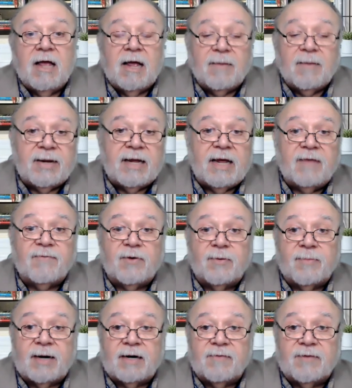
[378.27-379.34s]
and behavior
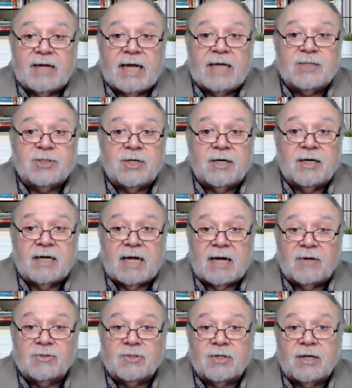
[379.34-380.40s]
modification and
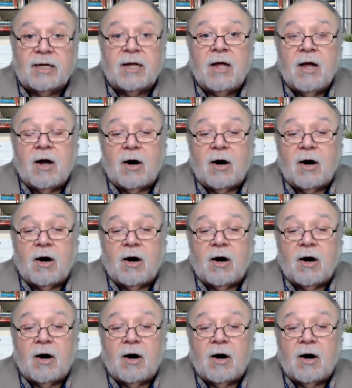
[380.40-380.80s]
counseling